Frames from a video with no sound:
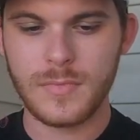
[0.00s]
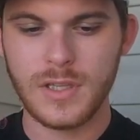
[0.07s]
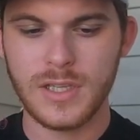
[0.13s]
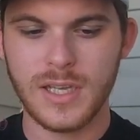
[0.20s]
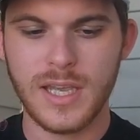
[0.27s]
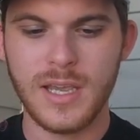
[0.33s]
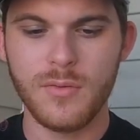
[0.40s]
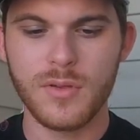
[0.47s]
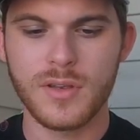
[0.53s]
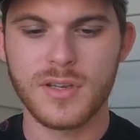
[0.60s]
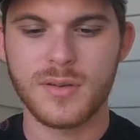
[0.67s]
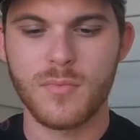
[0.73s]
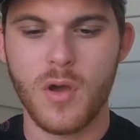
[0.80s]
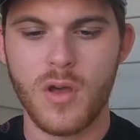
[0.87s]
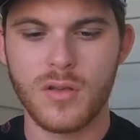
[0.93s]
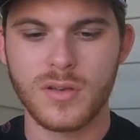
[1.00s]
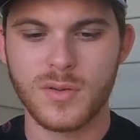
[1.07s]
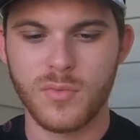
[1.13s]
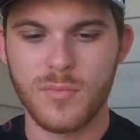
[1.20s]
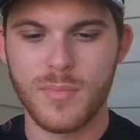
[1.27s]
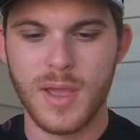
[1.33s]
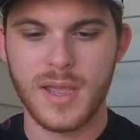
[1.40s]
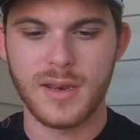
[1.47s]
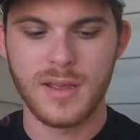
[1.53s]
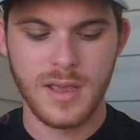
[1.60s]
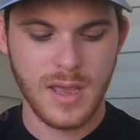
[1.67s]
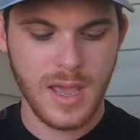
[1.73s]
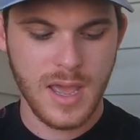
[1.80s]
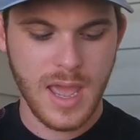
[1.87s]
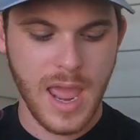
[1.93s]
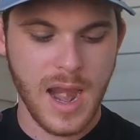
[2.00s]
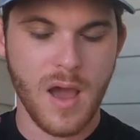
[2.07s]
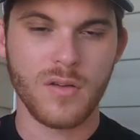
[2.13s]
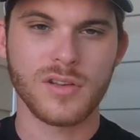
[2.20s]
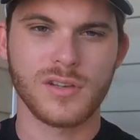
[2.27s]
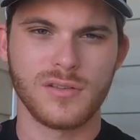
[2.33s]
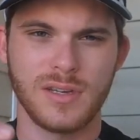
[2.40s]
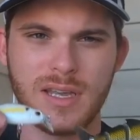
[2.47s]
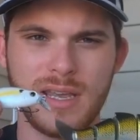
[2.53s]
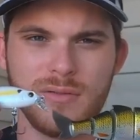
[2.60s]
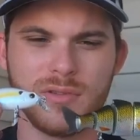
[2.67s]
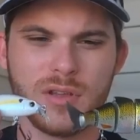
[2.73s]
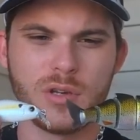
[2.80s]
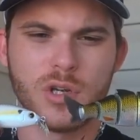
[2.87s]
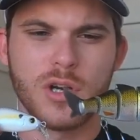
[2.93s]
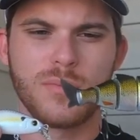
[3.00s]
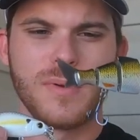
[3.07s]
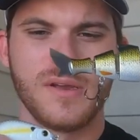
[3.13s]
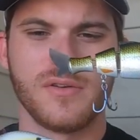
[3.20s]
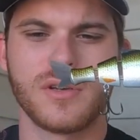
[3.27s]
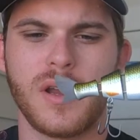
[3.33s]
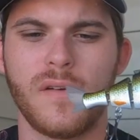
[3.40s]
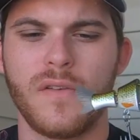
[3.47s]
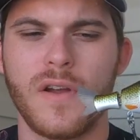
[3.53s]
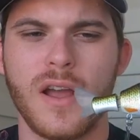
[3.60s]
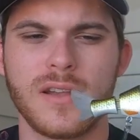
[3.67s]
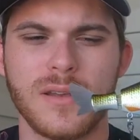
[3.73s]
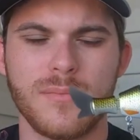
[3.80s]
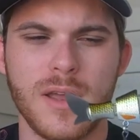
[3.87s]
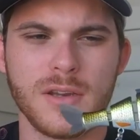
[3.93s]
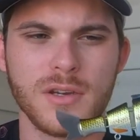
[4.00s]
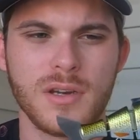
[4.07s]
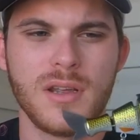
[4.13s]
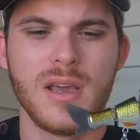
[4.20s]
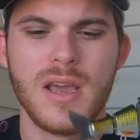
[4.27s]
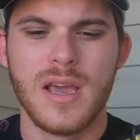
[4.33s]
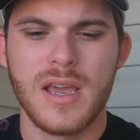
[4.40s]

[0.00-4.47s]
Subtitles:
The key with a small swim bait, and also the key with the jerk bait, which I forgot to mention,